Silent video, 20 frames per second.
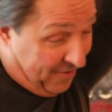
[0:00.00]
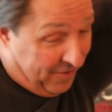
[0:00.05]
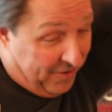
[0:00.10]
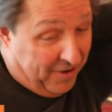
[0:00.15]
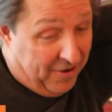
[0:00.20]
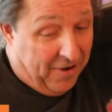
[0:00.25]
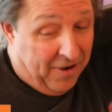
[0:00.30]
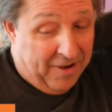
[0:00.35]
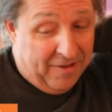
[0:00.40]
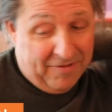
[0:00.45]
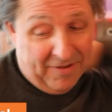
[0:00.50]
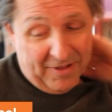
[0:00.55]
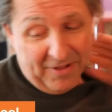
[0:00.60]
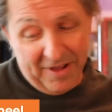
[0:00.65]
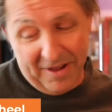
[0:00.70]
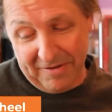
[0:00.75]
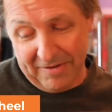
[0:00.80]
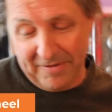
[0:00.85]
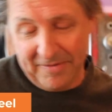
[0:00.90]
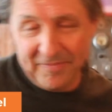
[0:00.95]
Oh, good, it already fell
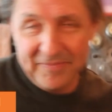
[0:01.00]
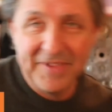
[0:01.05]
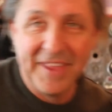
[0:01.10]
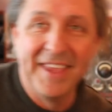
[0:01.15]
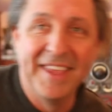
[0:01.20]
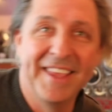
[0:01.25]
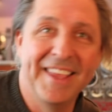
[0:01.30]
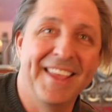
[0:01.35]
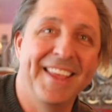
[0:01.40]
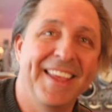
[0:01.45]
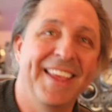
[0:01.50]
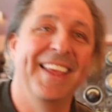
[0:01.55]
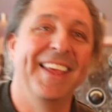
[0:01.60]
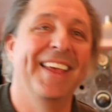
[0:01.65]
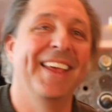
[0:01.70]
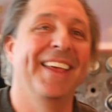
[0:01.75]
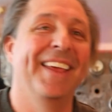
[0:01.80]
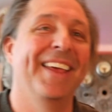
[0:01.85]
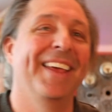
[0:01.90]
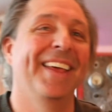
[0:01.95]
off.
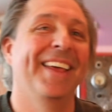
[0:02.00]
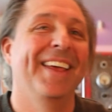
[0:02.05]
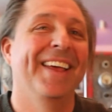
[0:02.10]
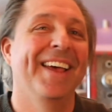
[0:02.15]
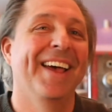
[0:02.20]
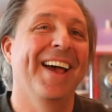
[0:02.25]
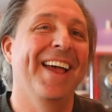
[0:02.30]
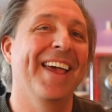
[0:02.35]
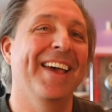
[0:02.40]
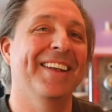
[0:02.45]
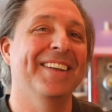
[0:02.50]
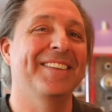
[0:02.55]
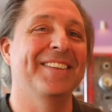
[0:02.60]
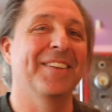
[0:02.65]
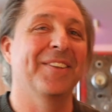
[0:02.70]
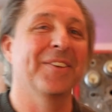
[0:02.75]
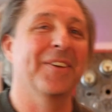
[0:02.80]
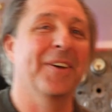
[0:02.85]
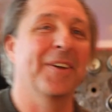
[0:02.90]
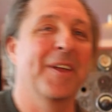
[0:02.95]
I had a
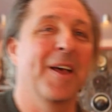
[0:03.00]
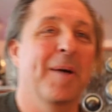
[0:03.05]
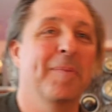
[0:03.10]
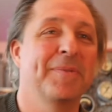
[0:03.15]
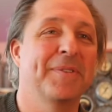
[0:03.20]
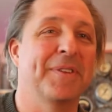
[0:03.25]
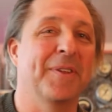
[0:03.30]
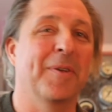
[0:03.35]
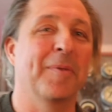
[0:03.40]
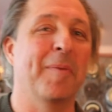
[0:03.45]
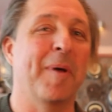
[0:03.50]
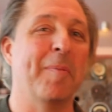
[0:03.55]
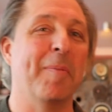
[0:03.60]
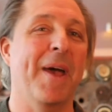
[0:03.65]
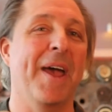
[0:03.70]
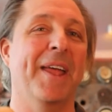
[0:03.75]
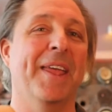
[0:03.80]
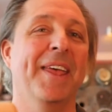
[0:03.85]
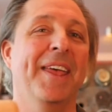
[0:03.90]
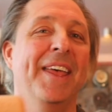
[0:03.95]
silicone cup still on my
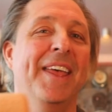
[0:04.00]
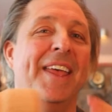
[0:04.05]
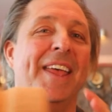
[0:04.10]
back.